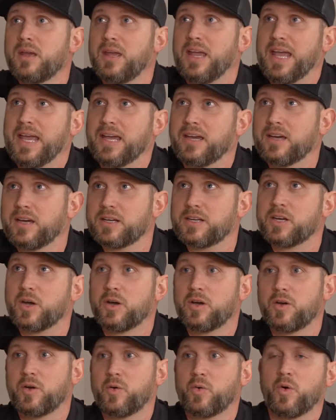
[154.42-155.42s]
And
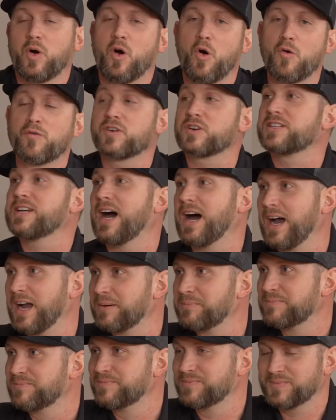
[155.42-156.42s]
over
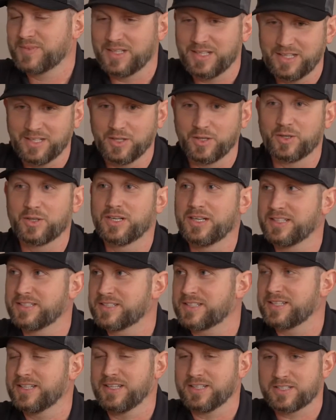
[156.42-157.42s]
time,
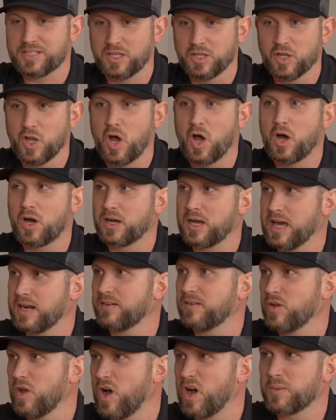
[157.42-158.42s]
it's a
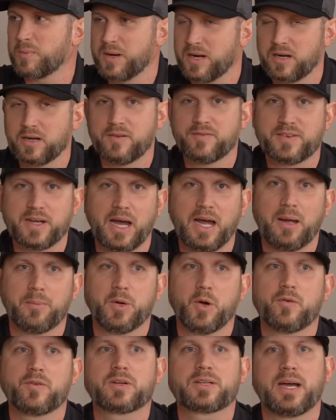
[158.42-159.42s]
long period of time,
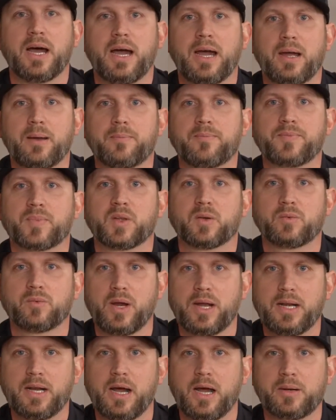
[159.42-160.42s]
but over time,
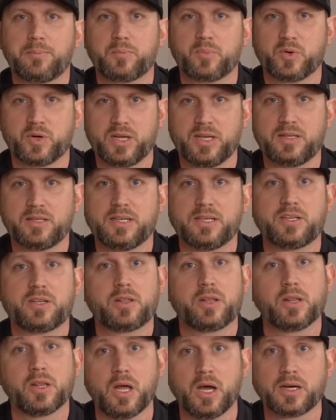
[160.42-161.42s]
radon breathed into
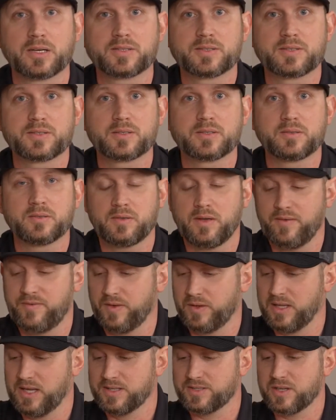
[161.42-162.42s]
the lungs. If
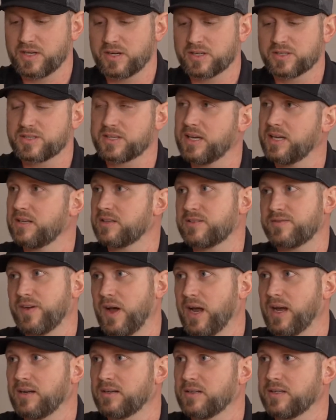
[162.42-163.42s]
it lands on your skin, it's
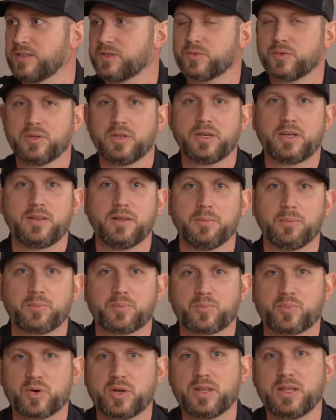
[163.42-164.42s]
fine. It's really the
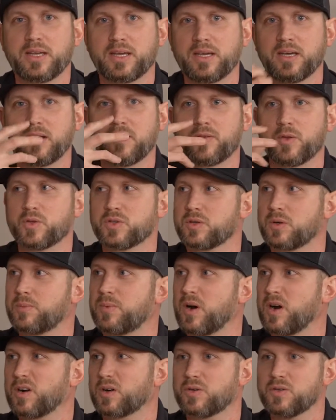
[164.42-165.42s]
breathing in of those little
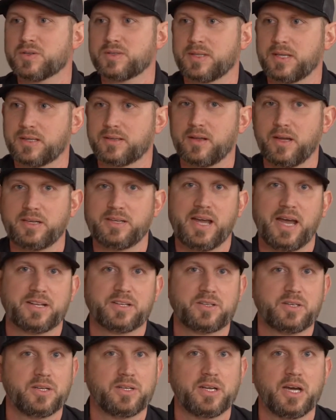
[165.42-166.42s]
particles that
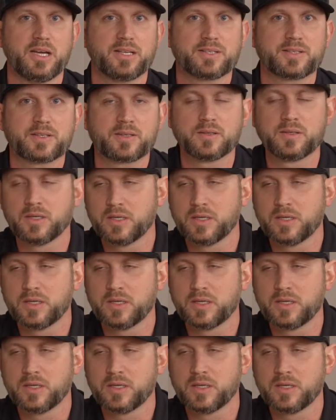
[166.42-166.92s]
attach to dust,